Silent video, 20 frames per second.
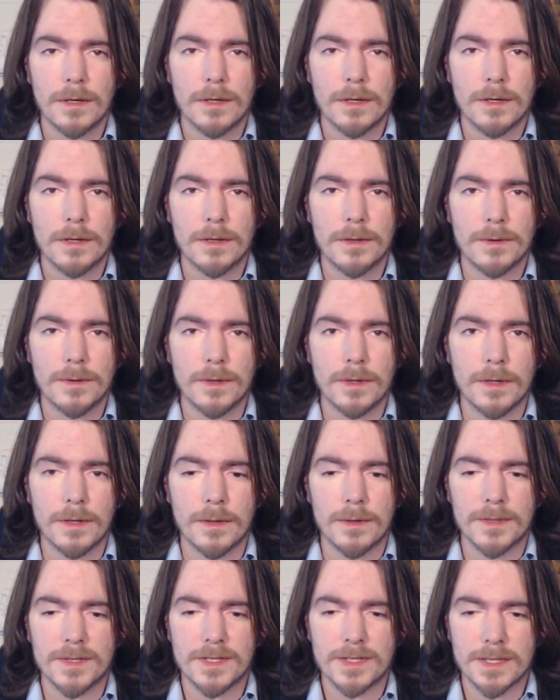You are
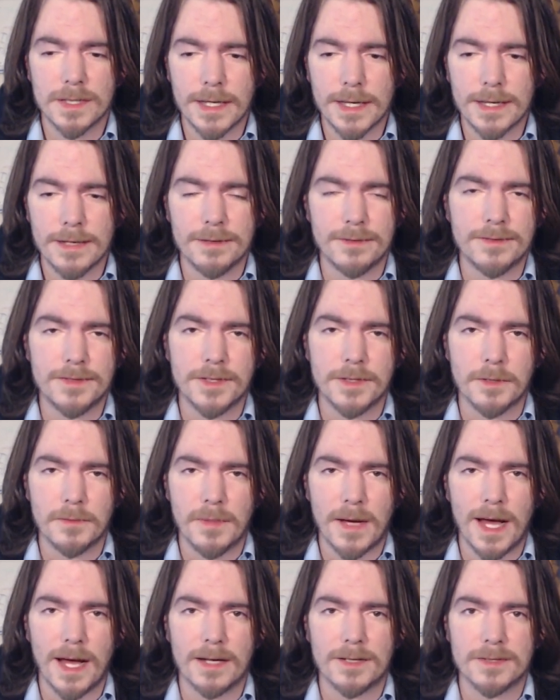a slave to your
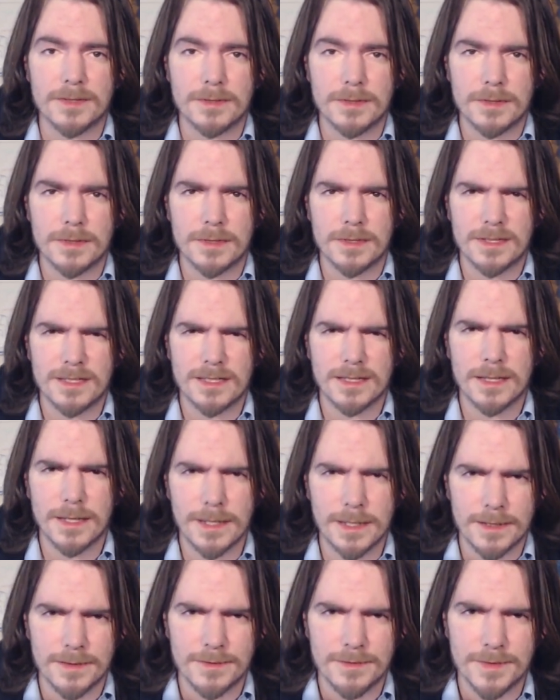passions and a
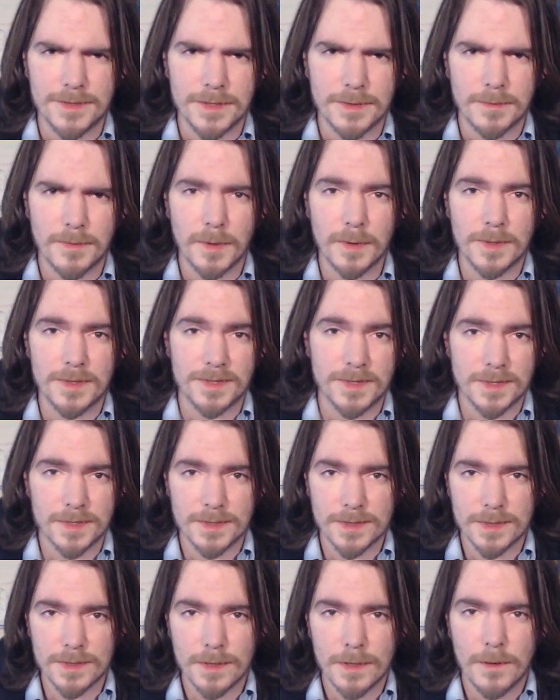slave to your
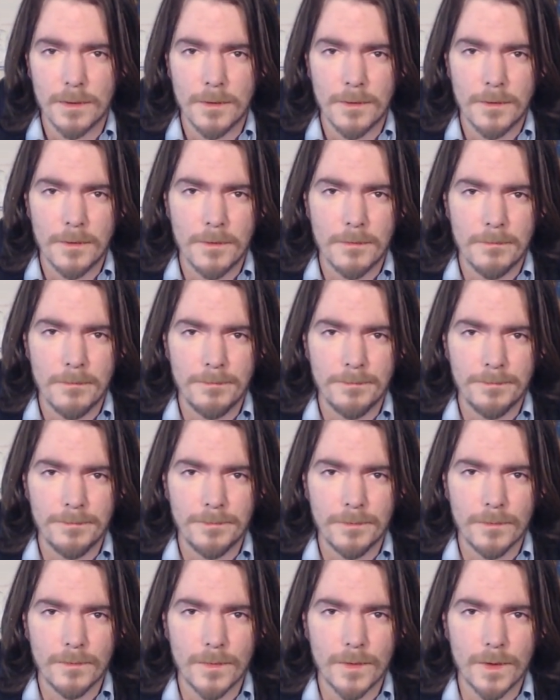poisons.
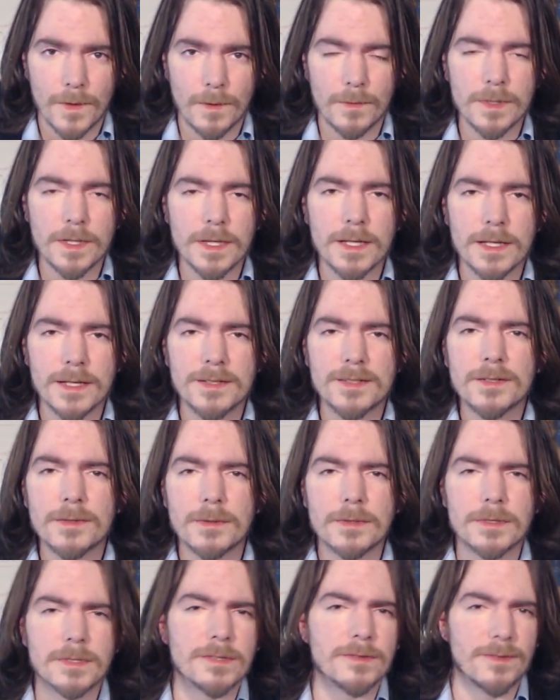With these
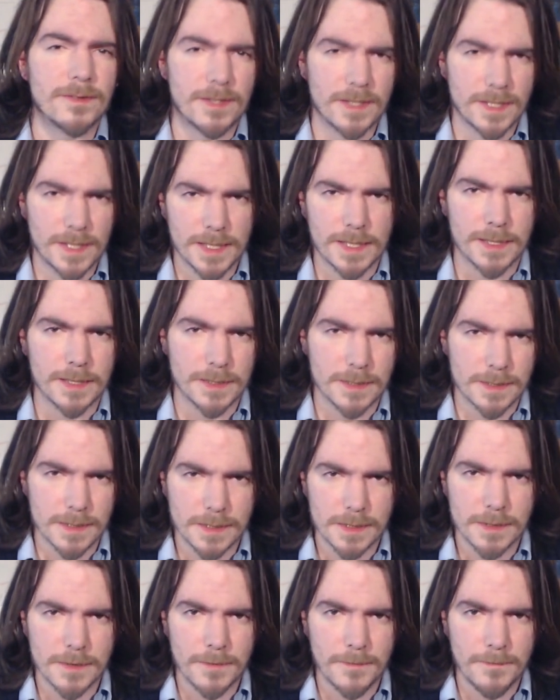sorts of
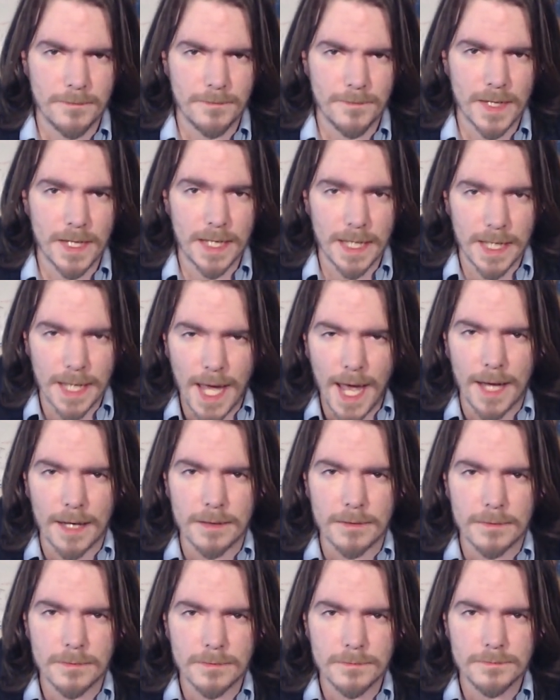things,
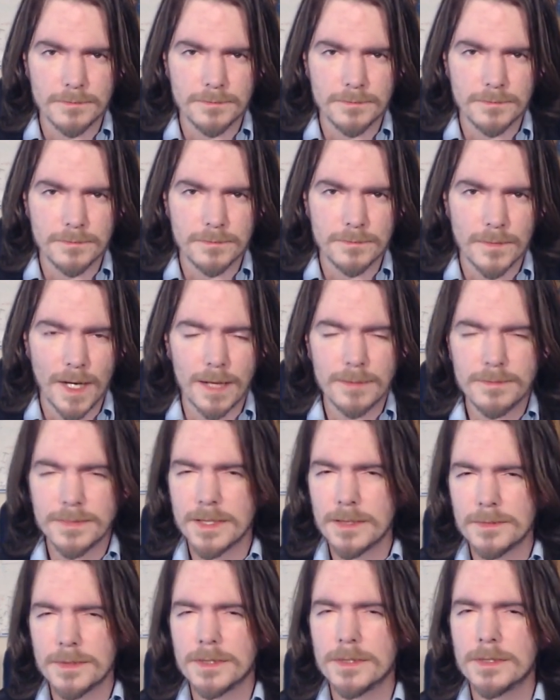again, I'm
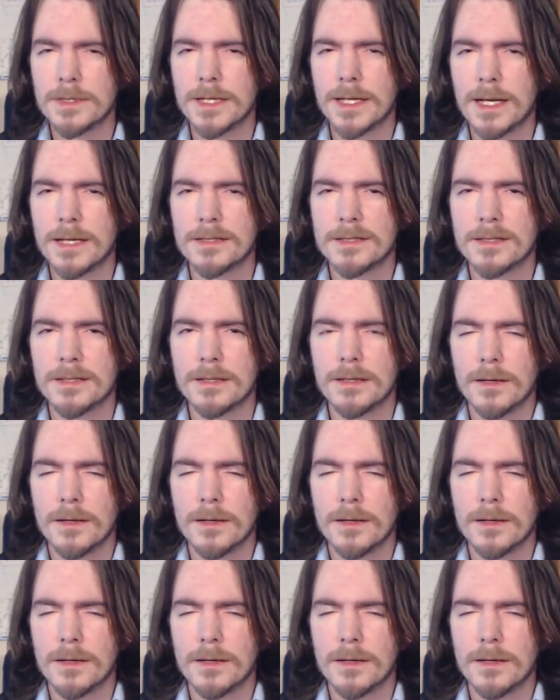tempted to guess that